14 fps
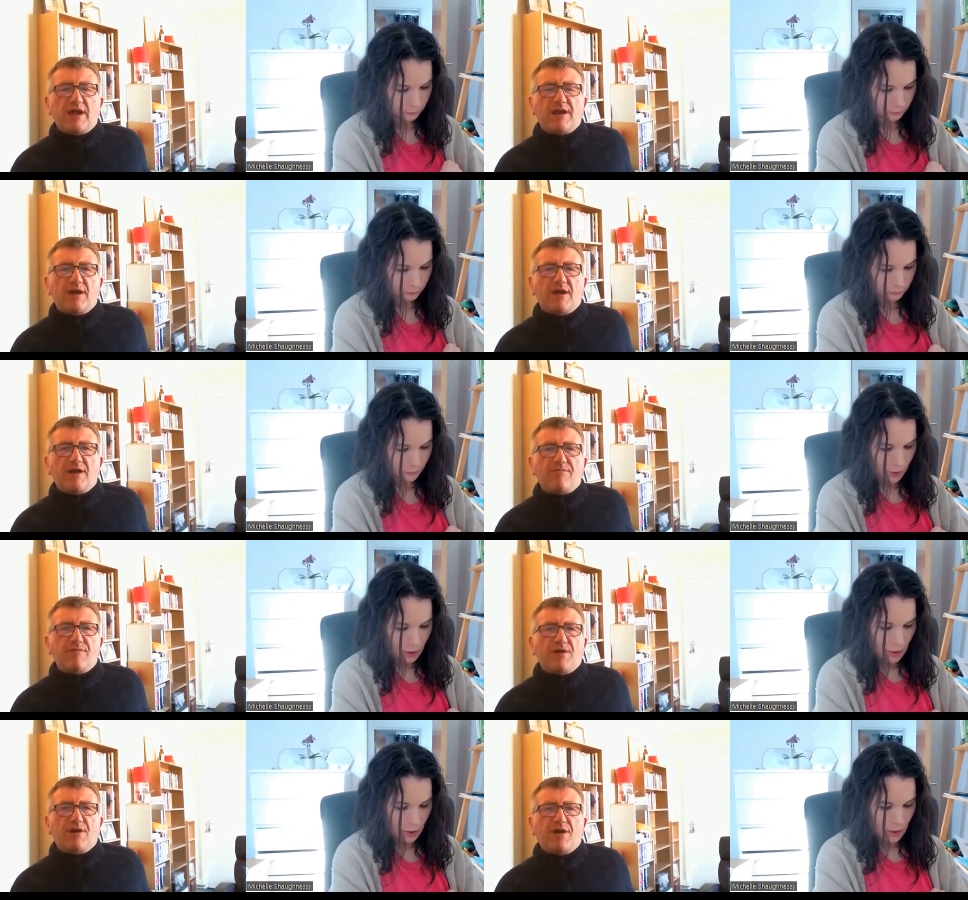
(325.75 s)
Speaker 1: And
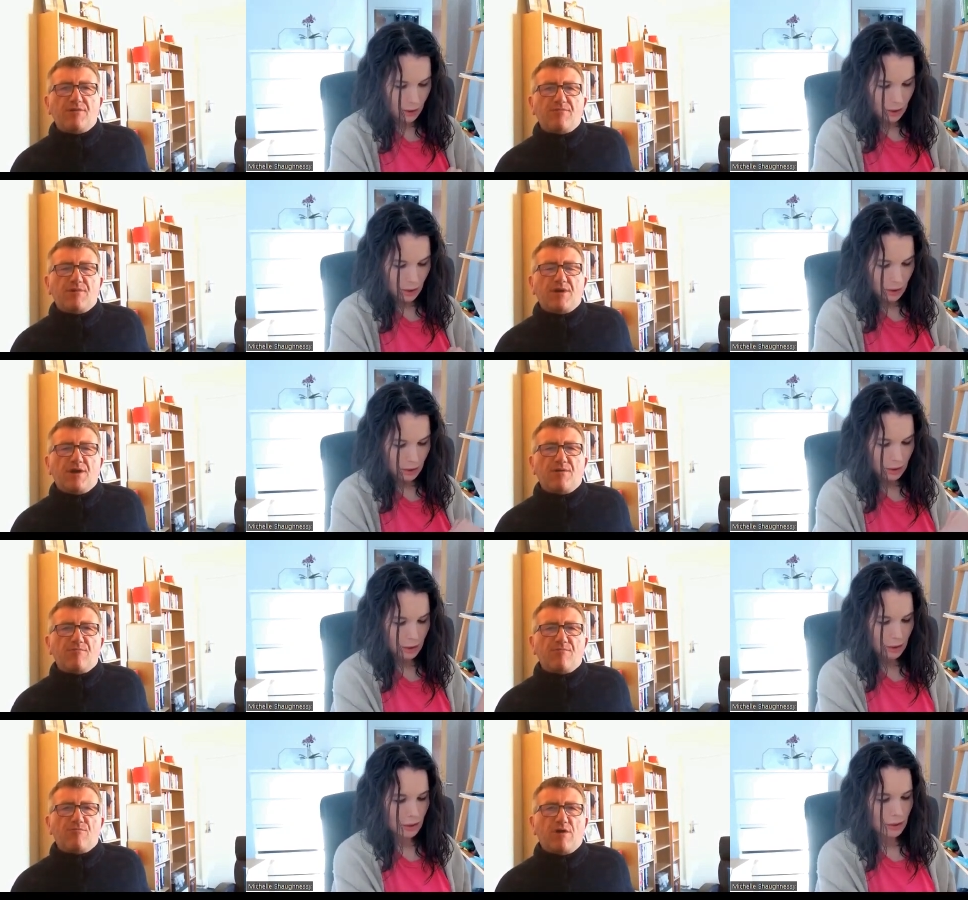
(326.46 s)
and and,
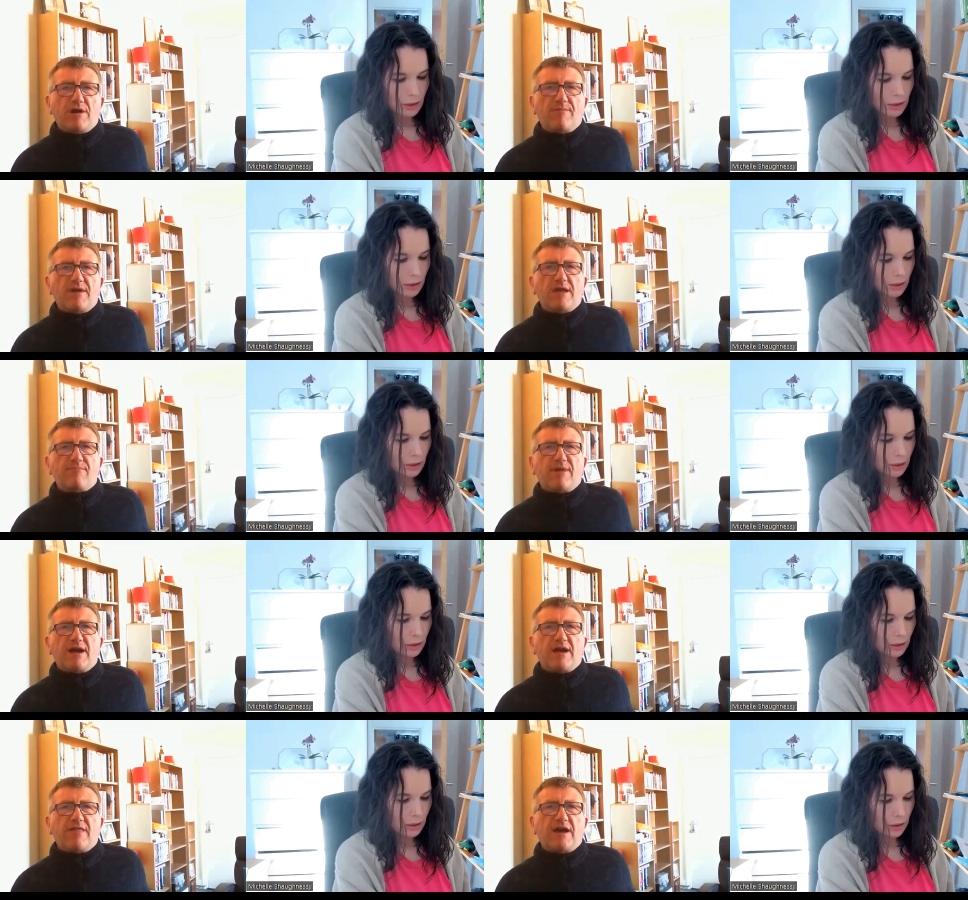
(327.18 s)
and what I mean
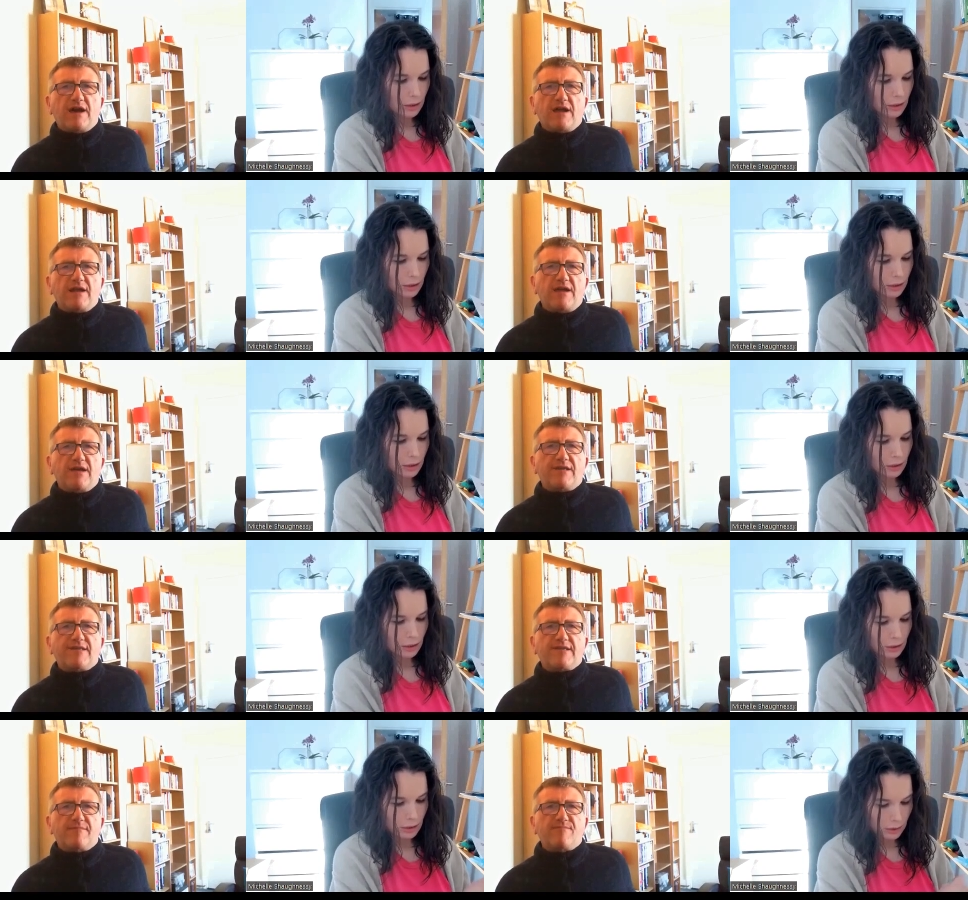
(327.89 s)
by that
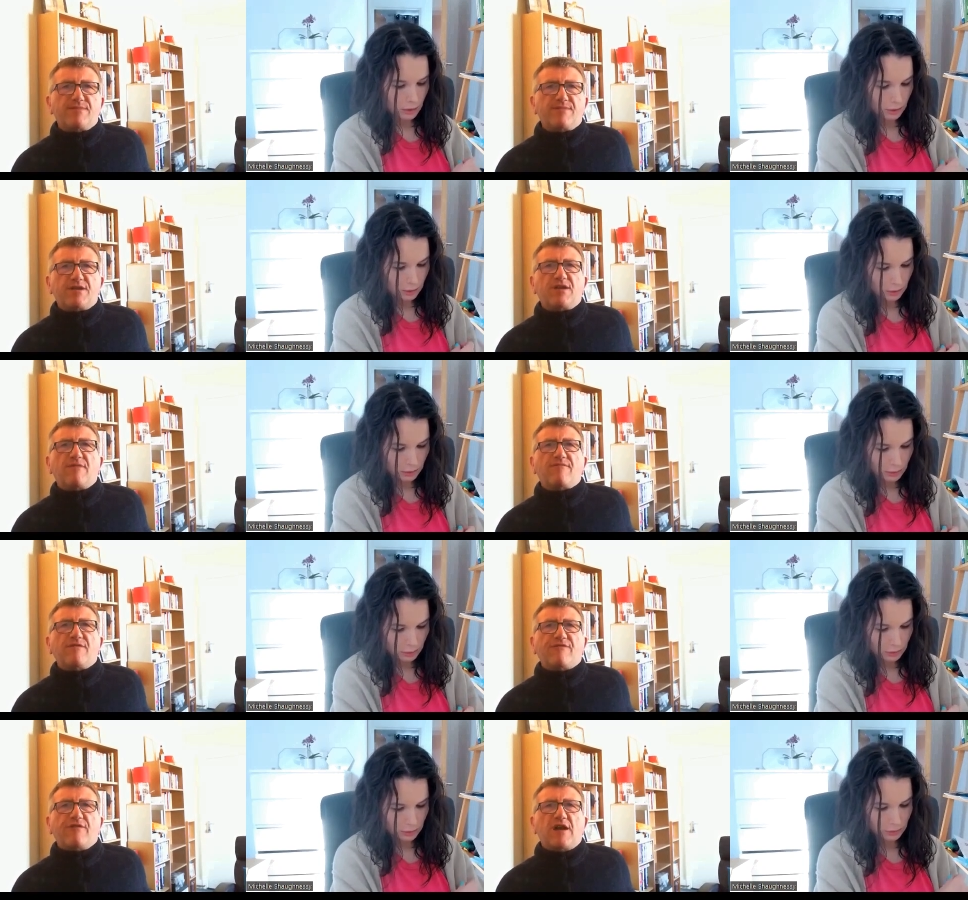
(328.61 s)
is, um, did you
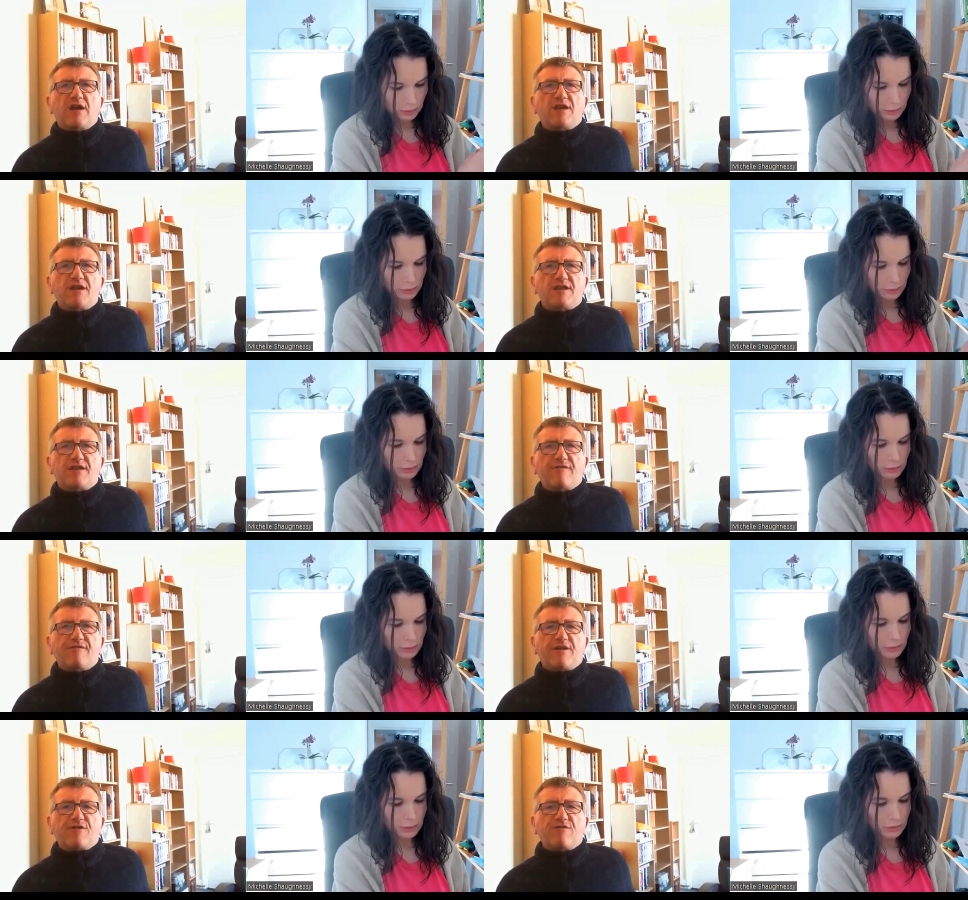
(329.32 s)
ever find it
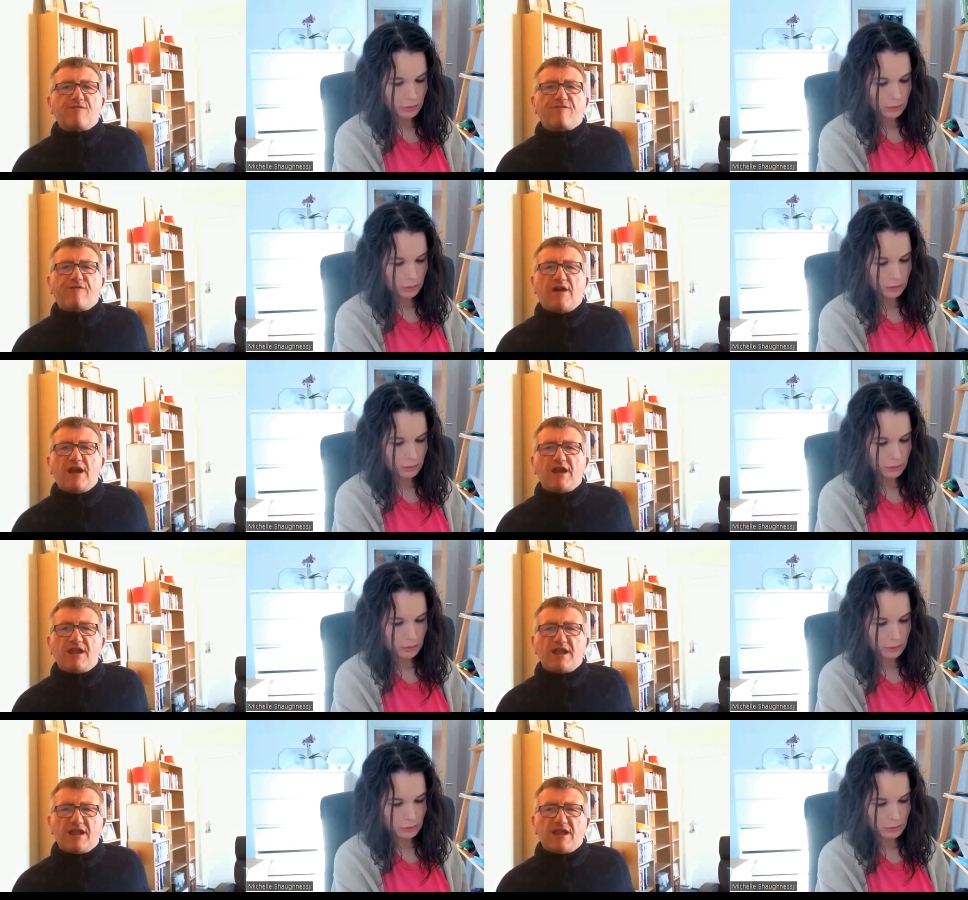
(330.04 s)
difficult
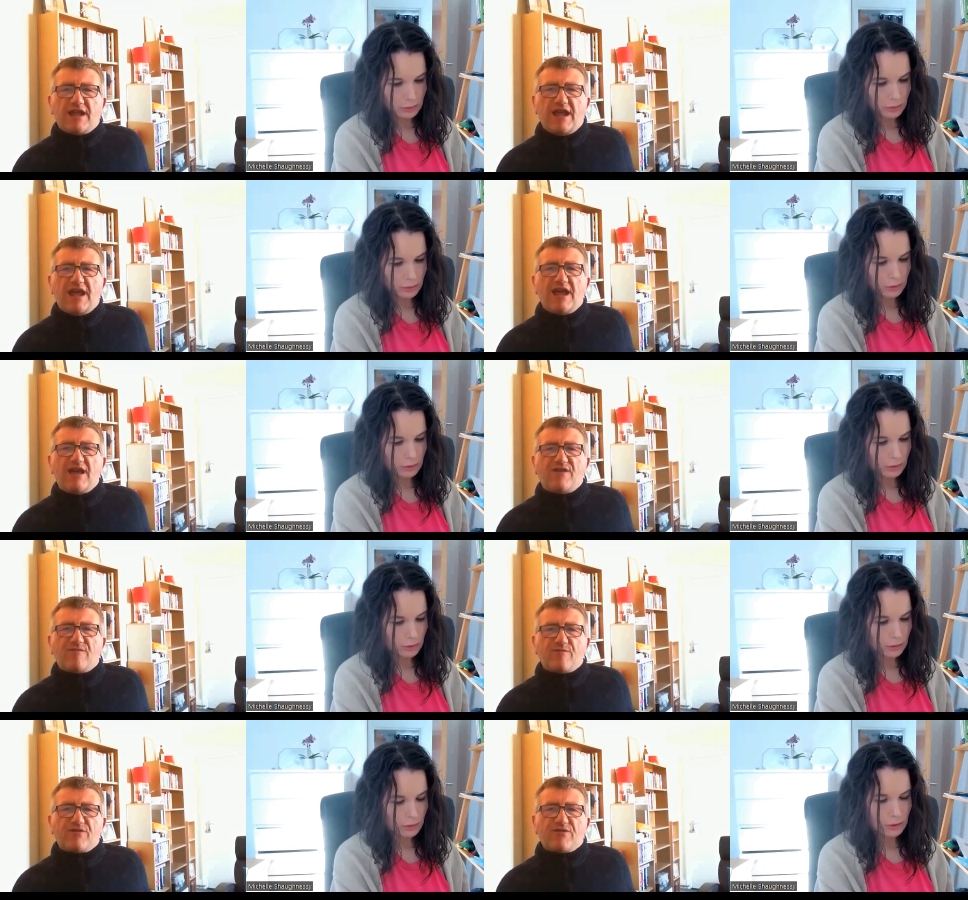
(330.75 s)
finding
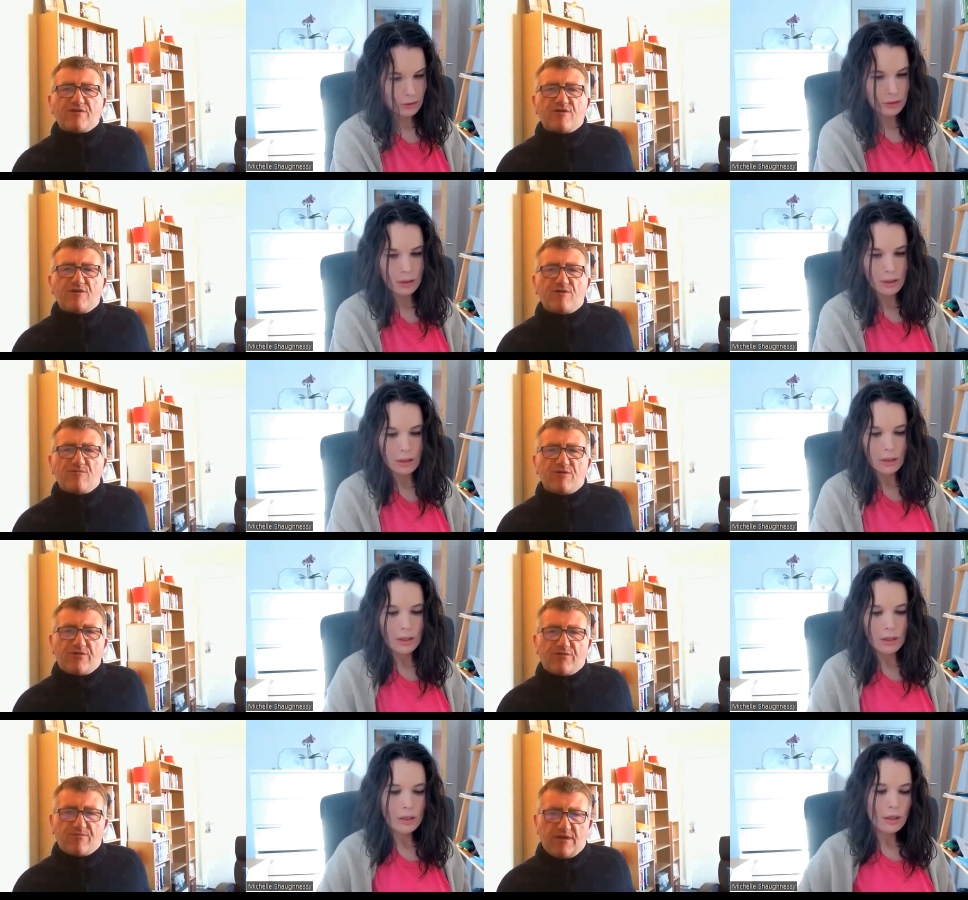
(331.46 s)
gigs? Was there
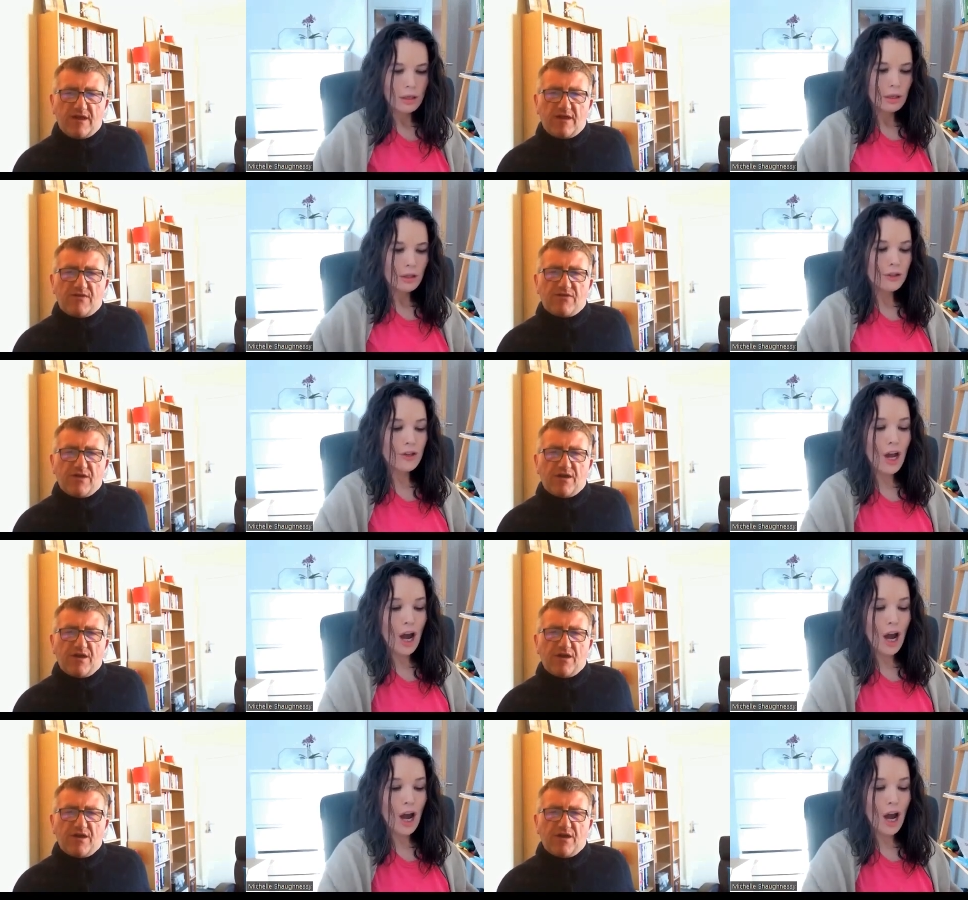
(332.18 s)
always gigs